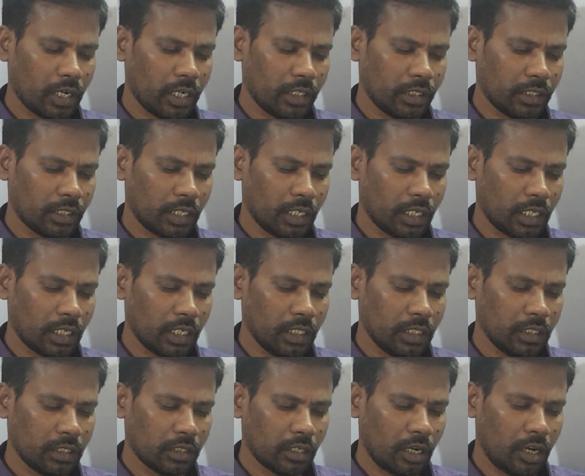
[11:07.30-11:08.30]

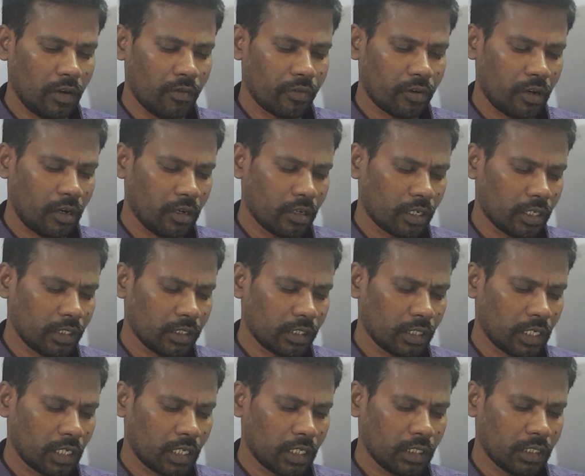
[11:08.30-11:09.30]
circles are
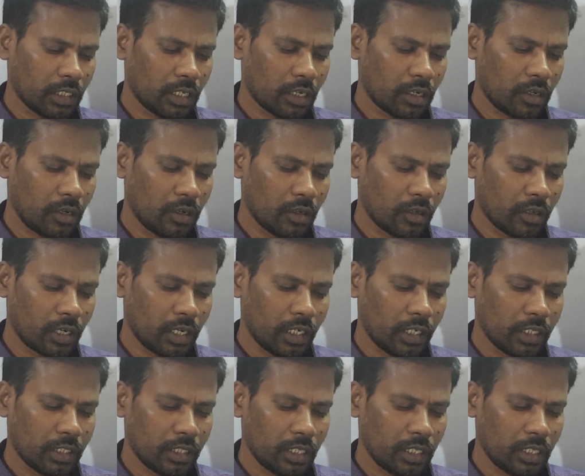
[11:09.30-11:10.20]
congruent,